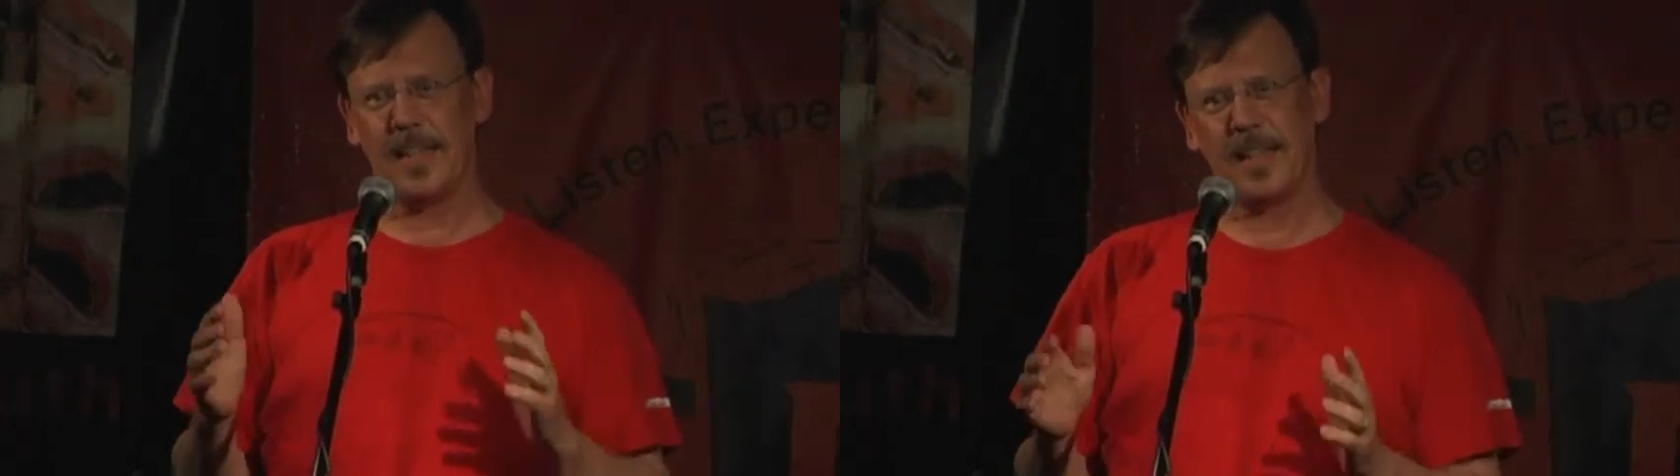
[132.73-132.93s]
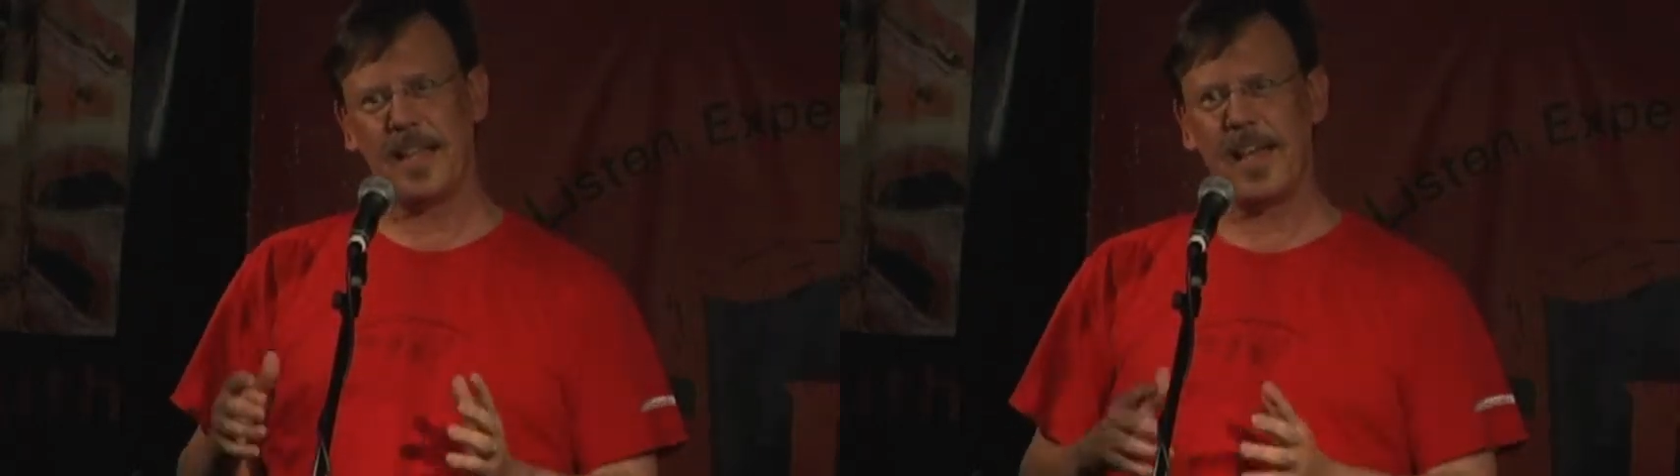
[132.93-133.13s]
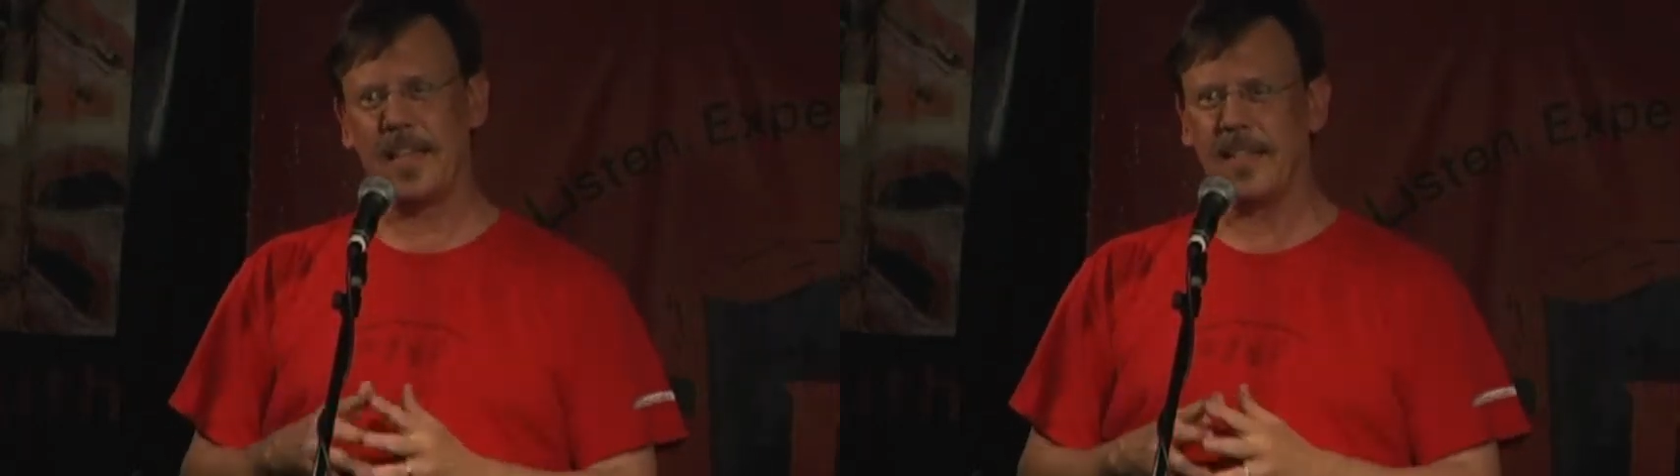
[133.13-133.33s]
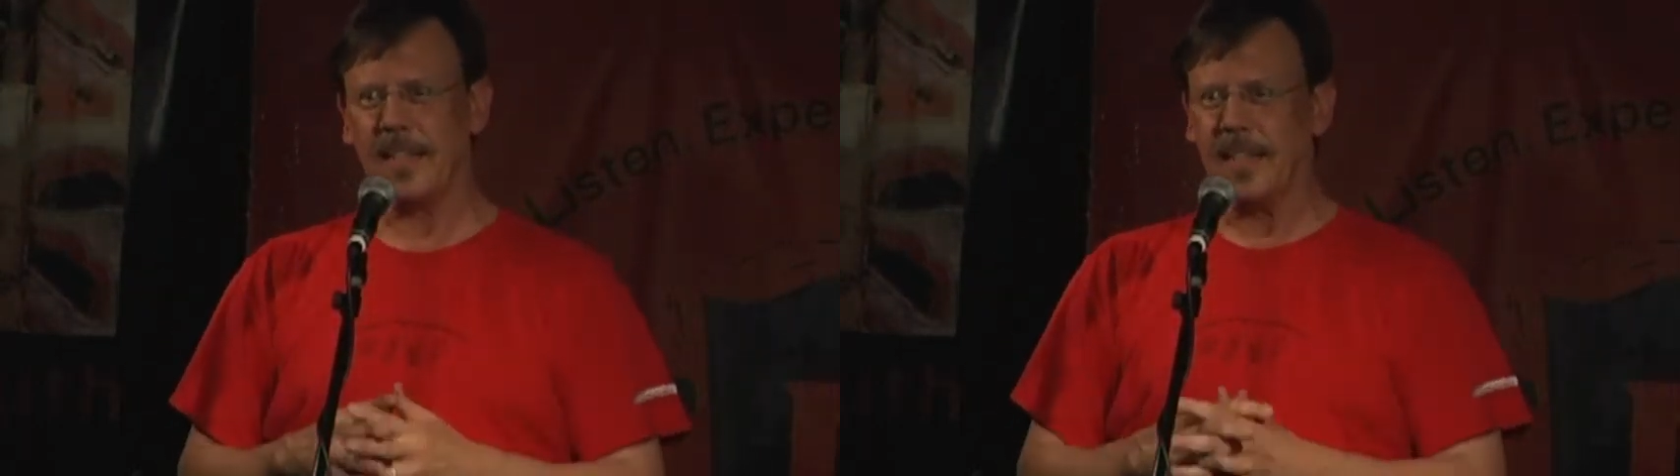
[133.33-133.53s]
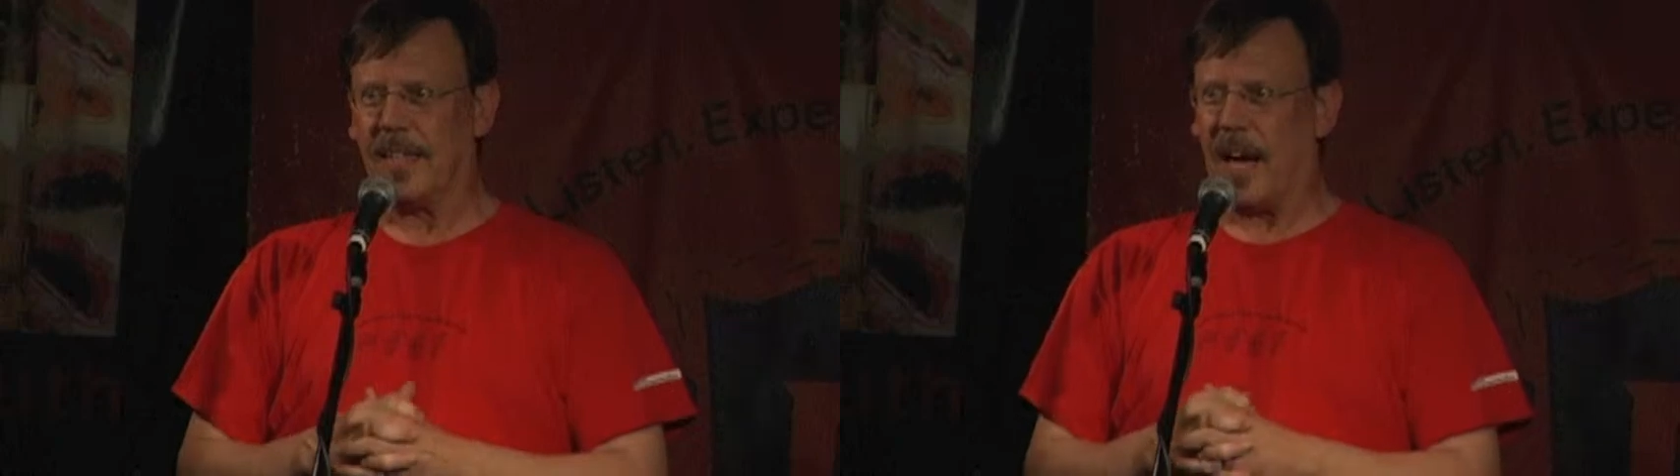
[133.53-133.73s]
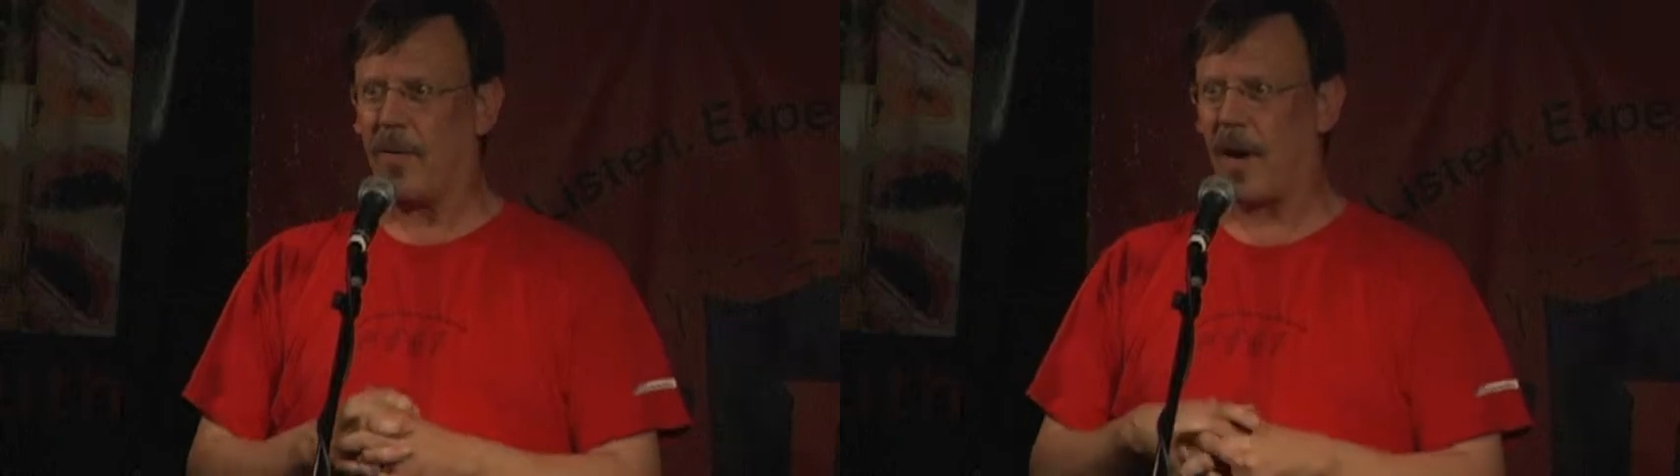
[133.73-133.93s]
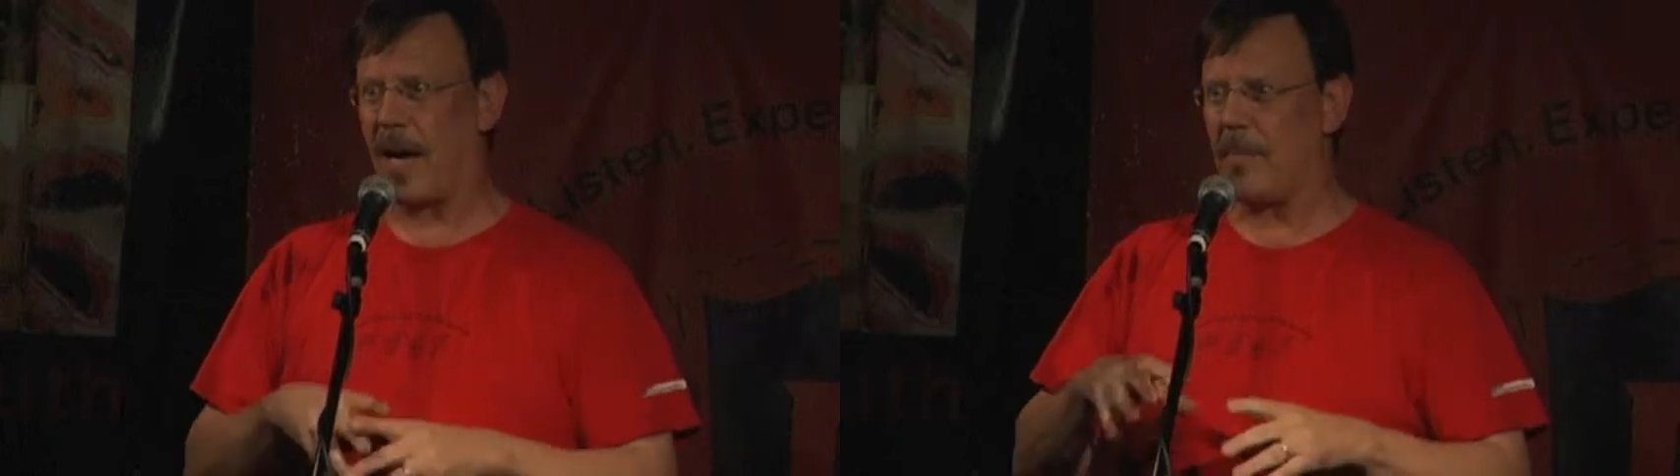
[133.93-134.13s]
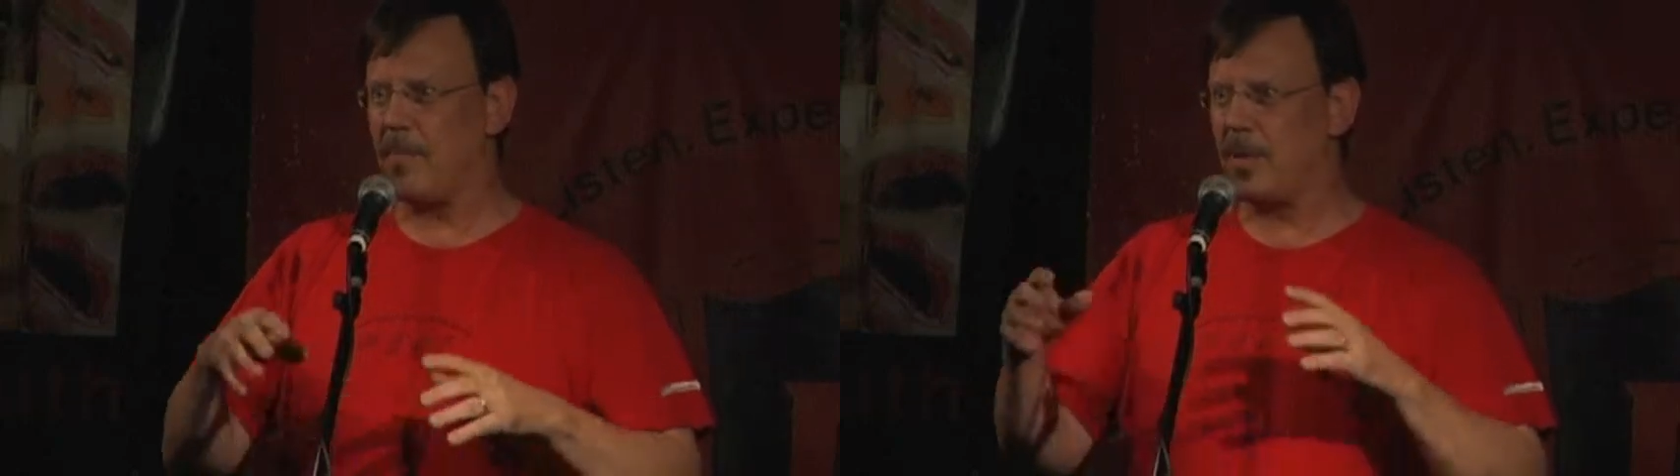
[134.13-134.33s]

then I